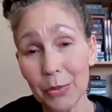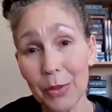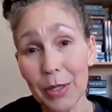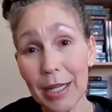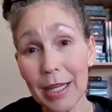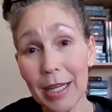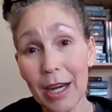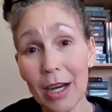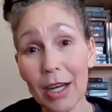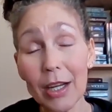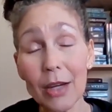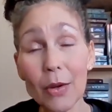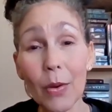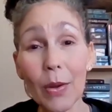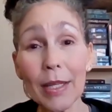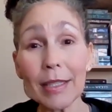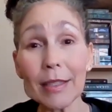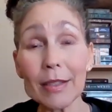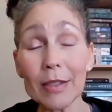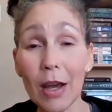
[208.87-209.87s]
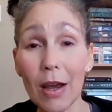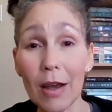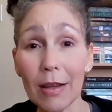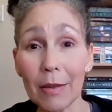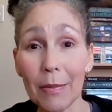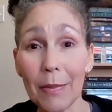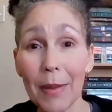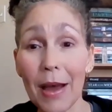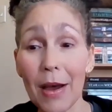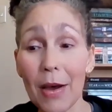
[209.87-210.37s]
We are going to
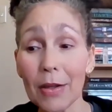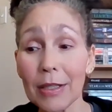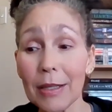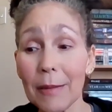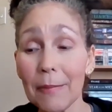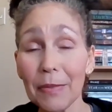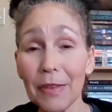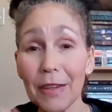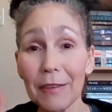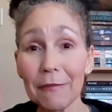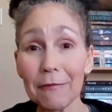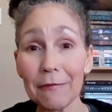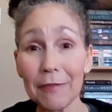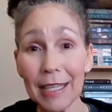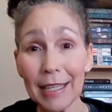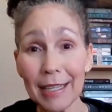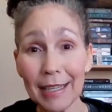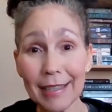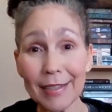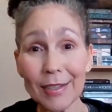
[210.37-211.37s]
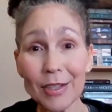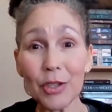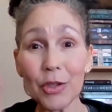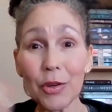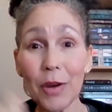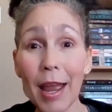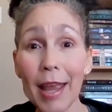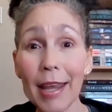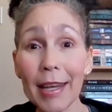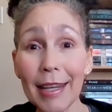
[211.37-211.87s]
talk about Venus
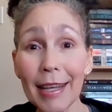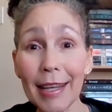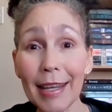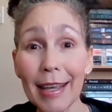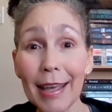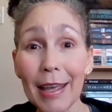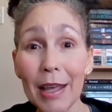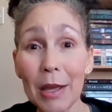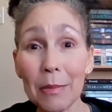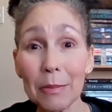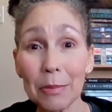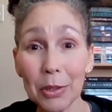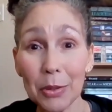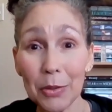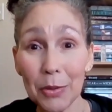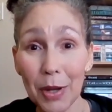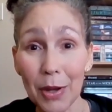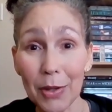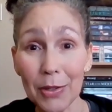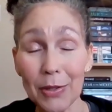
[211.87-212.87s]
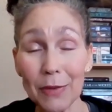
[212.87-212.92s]
trining Pluto.